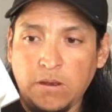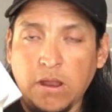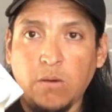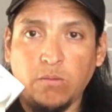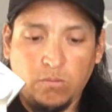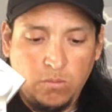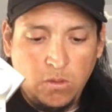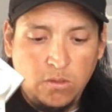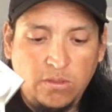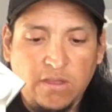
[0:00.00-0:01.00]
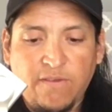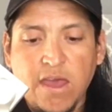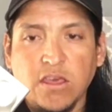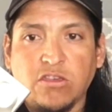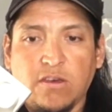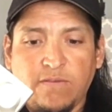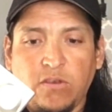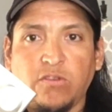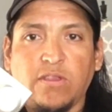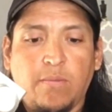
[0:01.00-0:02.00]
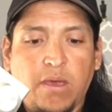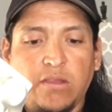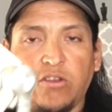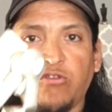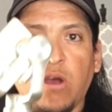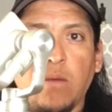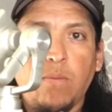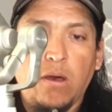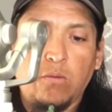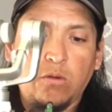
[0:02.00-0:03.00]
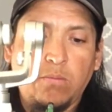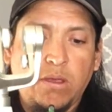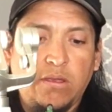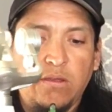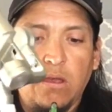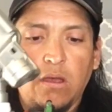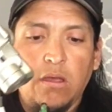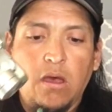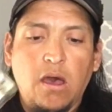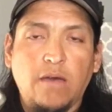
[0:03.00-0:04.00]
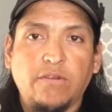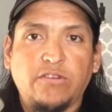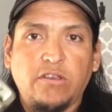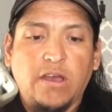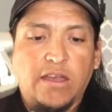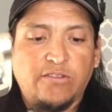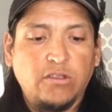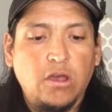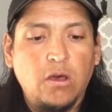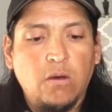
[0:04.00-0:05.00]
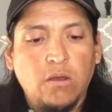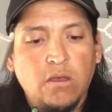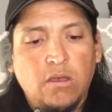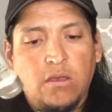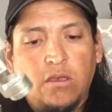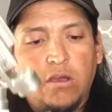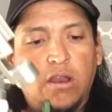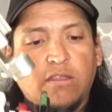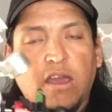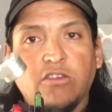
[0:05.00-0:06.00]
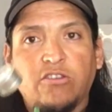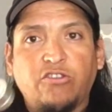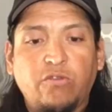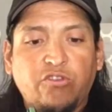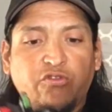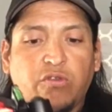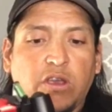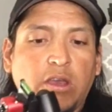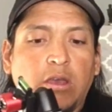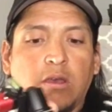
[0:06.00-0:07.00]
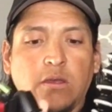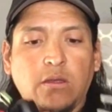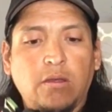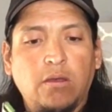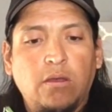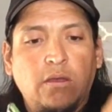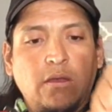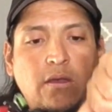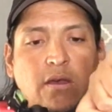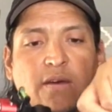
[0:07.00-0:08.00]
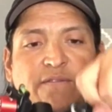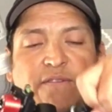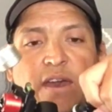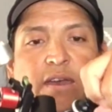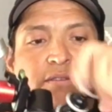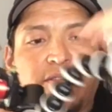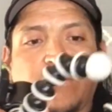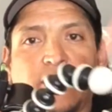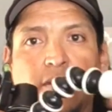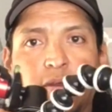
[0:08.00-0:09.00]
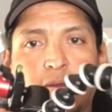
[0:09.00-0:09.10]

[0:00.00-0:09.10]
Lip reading: Now the advantage of using the bendy tripod would be, obviously you guys know, you could attach this to a tree, a fence,